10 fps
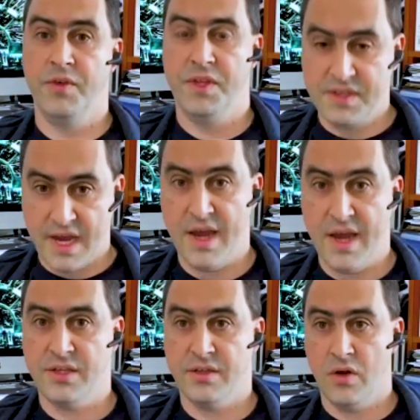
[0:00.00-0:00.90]
for this
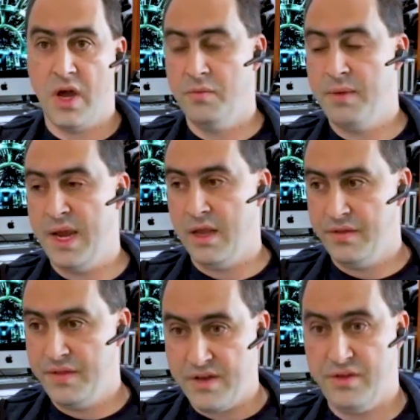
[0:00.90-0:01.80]
case. I could make
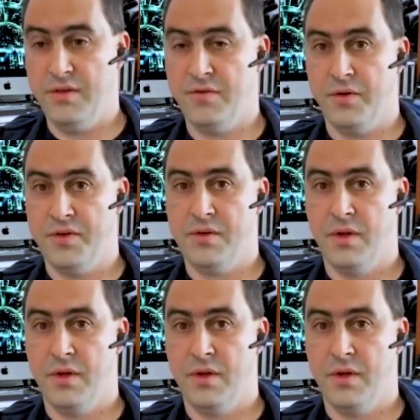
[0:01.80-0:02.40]
that difference